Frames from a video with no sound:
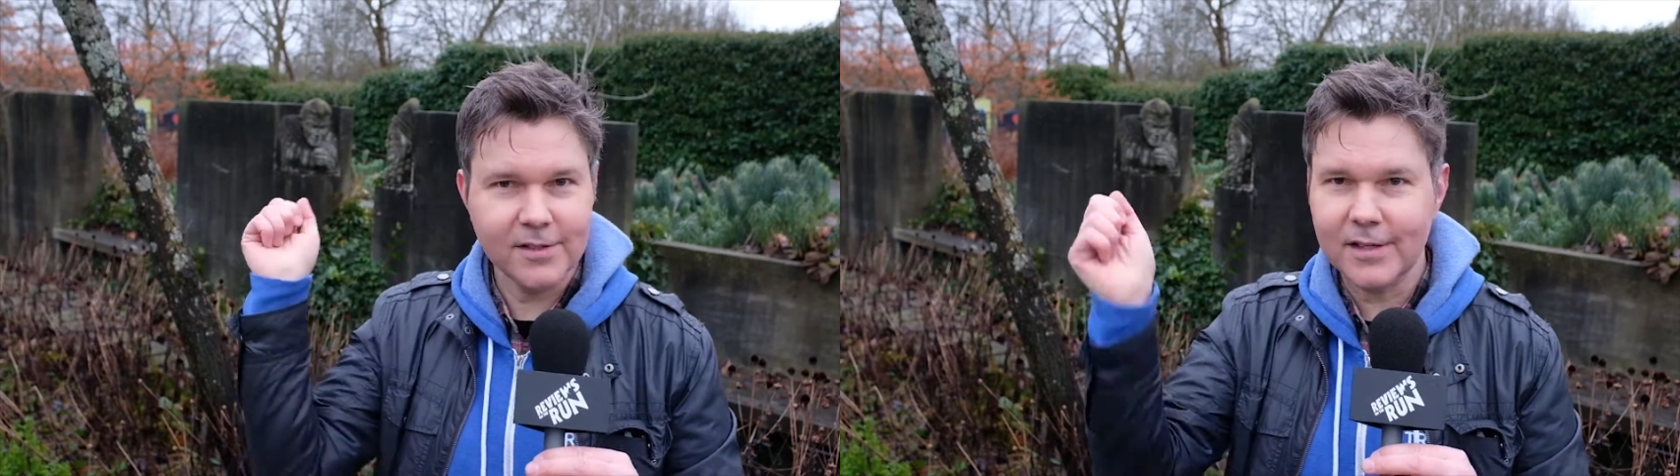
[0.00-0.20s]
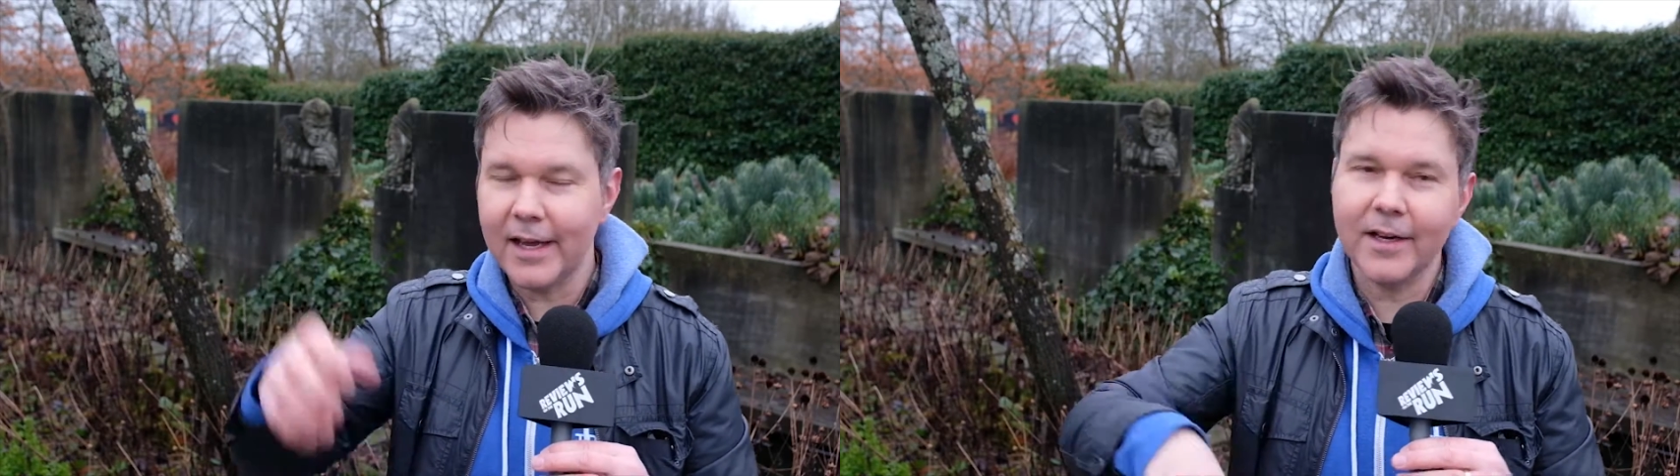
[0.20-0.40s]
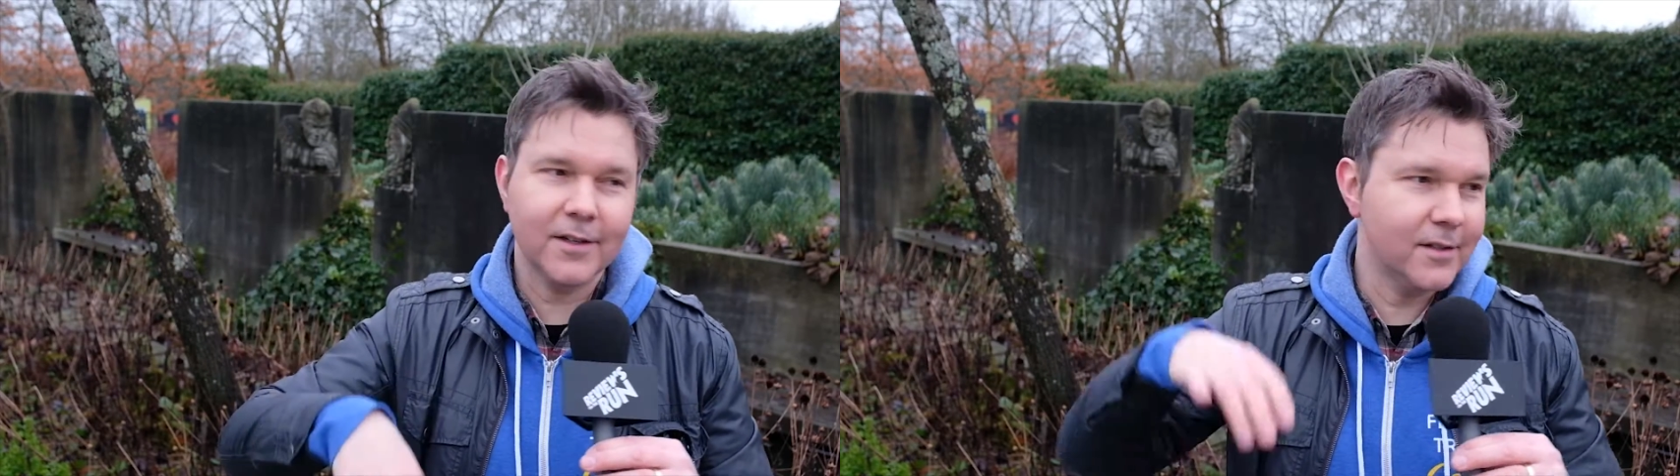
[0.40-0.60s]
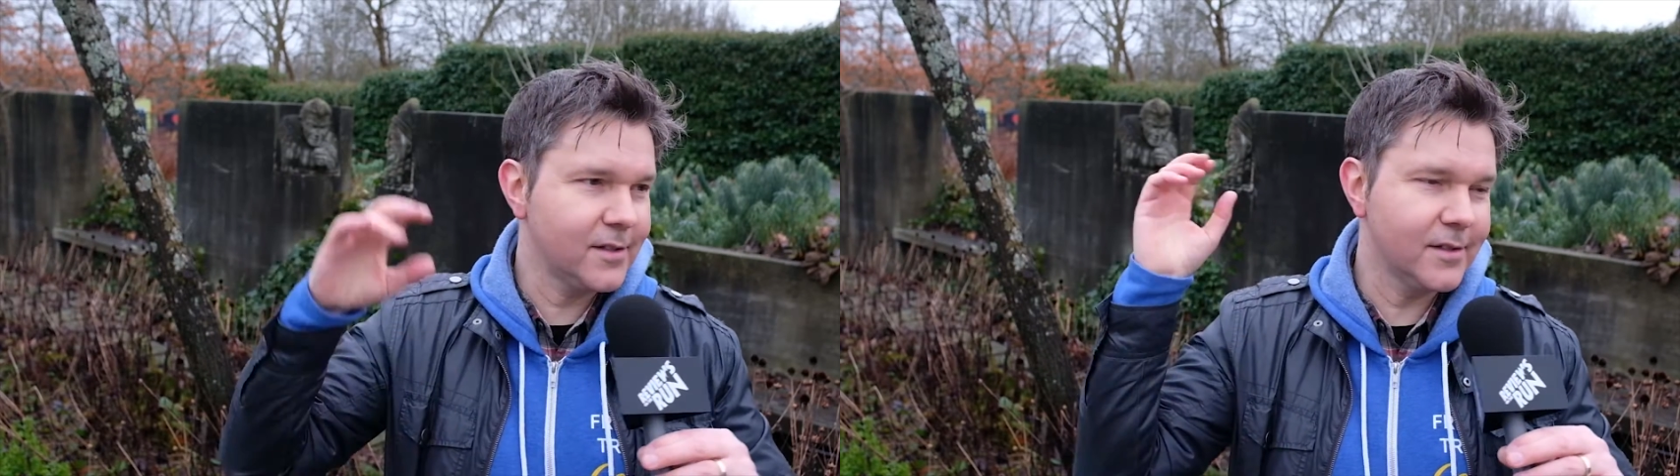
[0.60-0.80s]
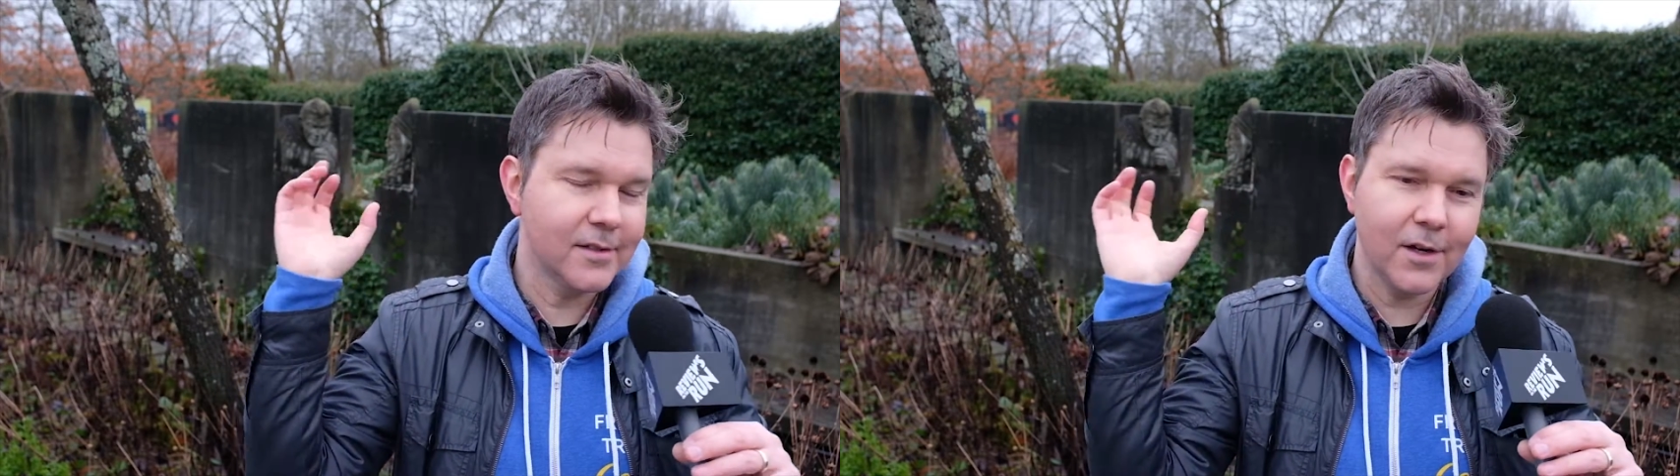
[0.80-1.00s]
daggers
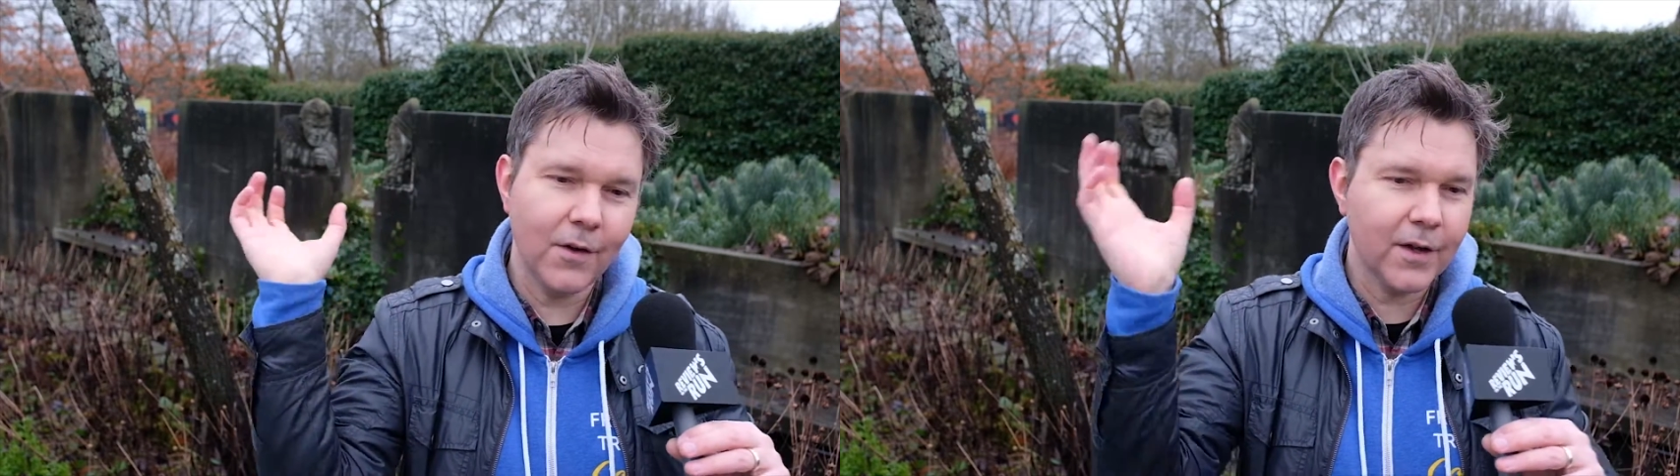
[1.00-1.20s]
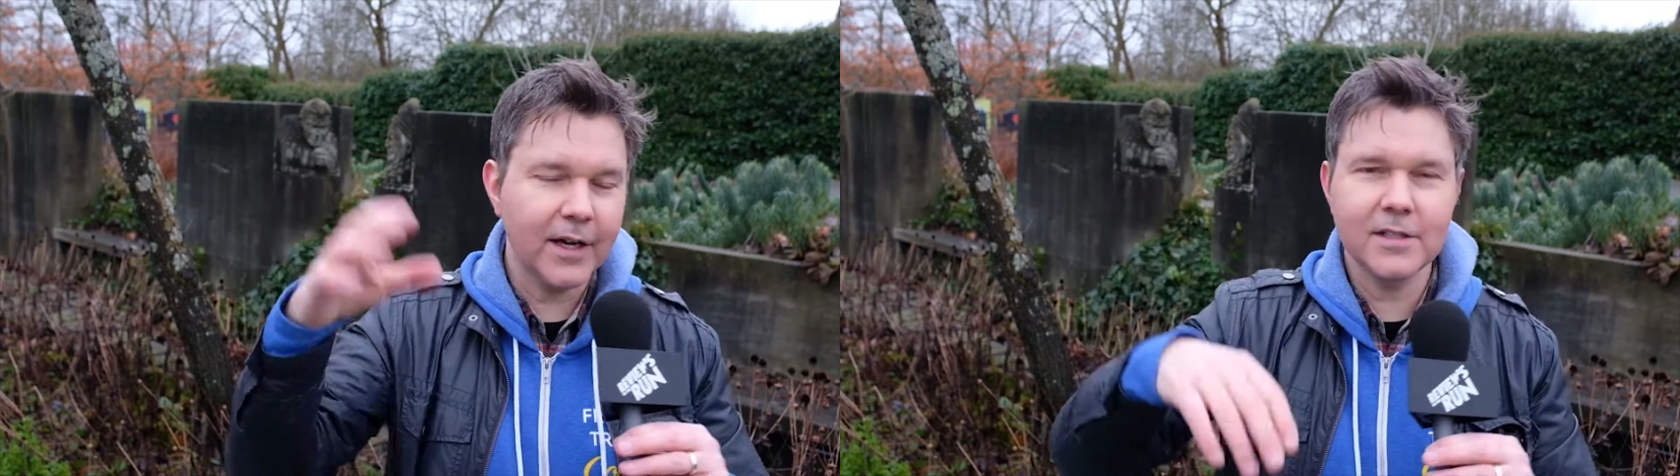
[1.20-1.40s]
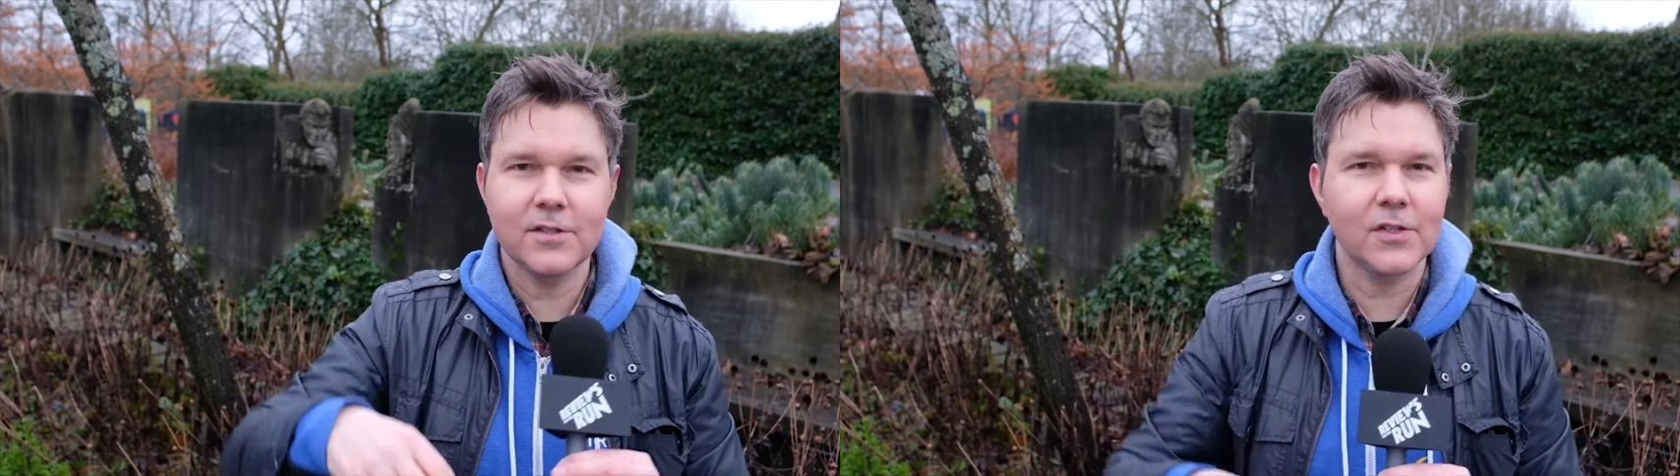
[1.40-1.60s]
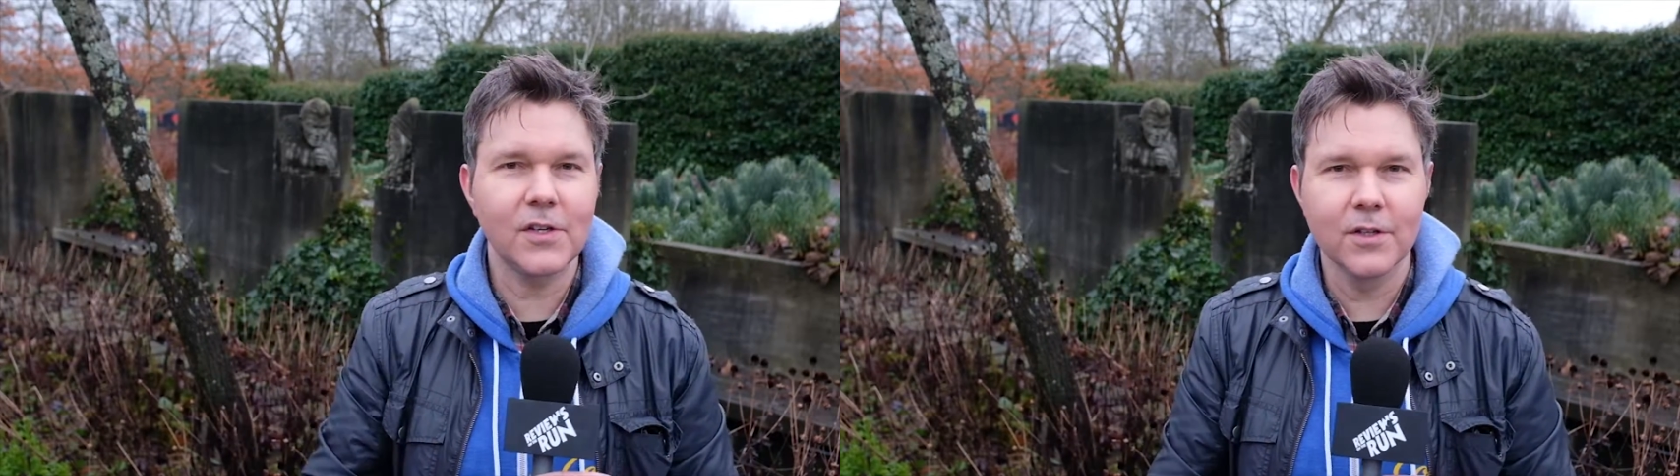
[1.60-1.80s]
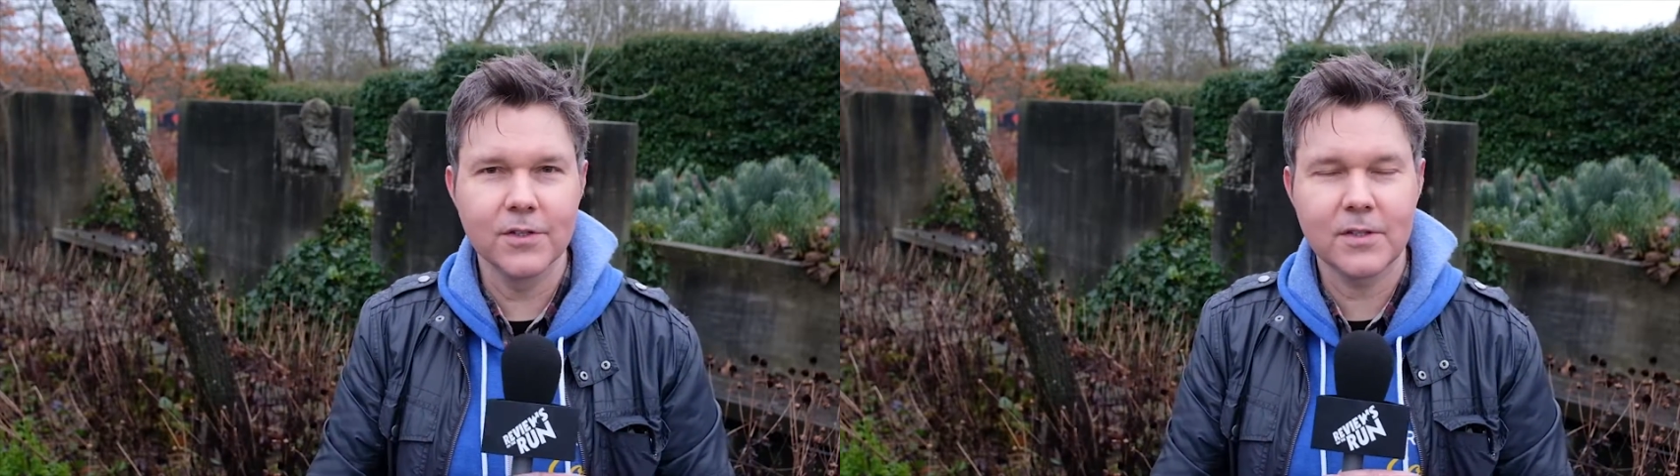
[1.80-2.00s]
and all kinds of skills